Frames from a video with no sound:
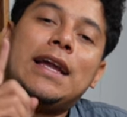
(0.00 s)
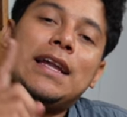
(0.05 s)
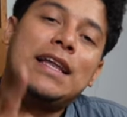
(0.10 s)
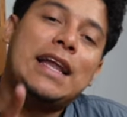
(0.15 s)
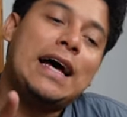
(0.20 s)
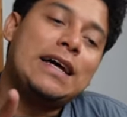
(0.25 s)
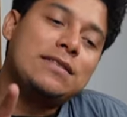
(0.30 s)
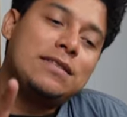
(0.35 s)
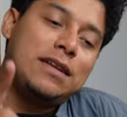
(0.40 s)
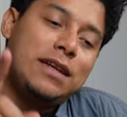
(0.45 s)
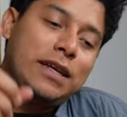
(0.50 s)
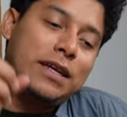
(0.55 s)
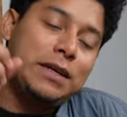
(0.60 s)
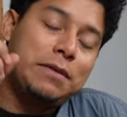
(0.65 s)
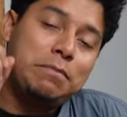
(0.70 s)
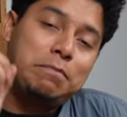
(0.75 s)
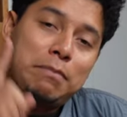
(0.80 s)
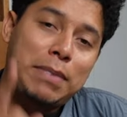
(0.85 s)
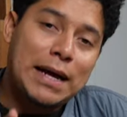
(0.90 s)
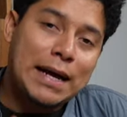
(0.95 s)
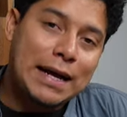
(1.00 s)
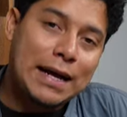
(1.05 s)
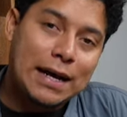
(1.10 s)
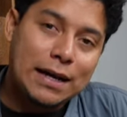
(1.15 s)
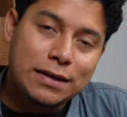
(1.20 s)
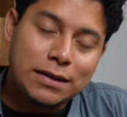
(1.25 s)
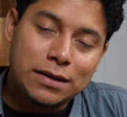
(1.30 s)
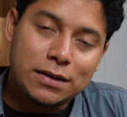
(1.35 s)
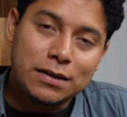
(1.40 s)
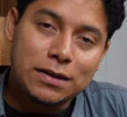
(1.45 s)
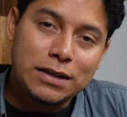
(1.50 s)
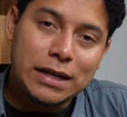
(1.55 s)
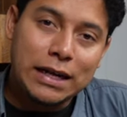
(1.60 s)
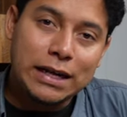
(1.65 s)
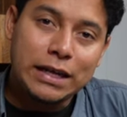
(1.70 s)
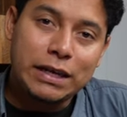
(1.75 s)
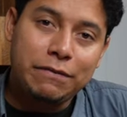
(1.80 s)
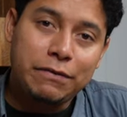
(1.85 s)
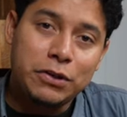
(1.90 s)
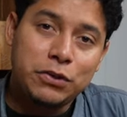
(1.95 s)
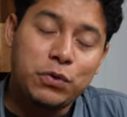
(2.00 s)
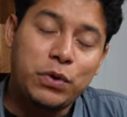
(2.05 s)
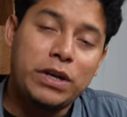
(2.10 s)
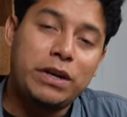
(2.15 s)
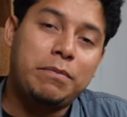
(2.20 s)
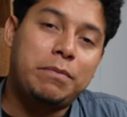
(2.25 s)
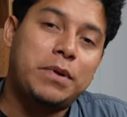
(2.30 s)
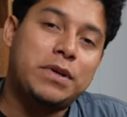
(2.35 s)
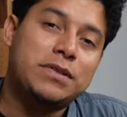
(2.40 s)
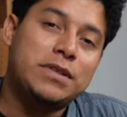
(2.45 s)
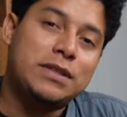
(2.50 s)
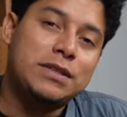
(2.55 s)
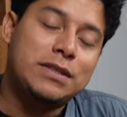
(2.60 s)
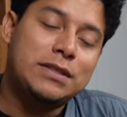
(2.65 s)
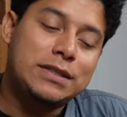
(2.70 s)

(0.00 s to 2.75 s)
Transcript: And lastly, Pack Hacker can give you twenty percent